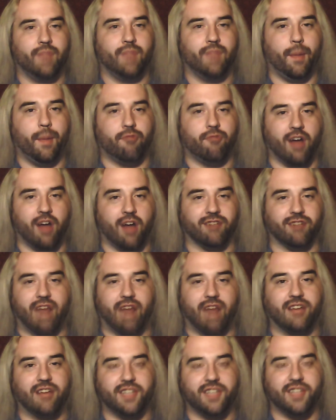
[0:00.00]
Ronda
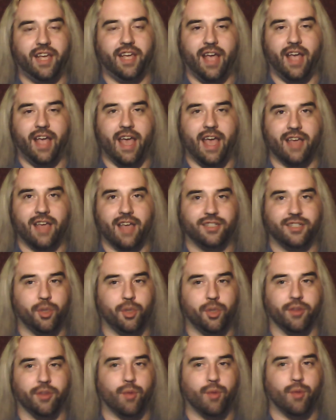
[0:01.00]
Rousey, and
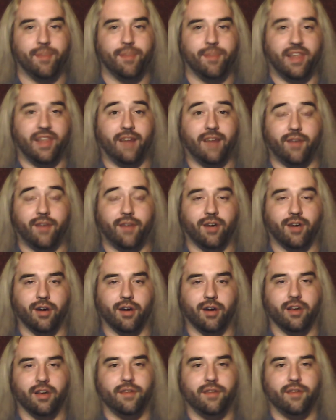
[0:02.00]
2 other women that I've never
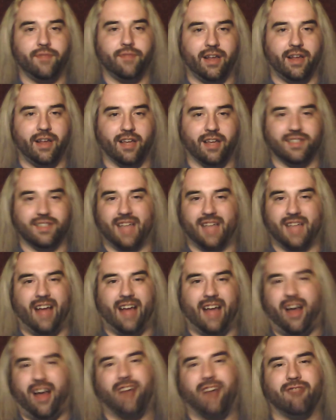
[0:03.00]
heard of. Because
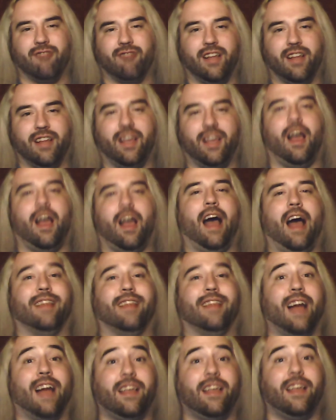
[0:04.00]
I
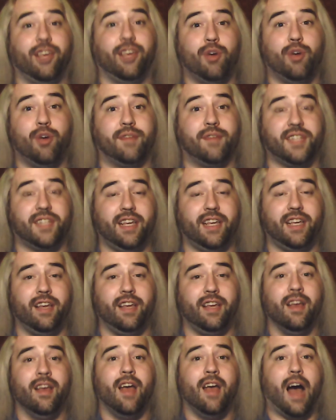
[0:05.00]
like UFC.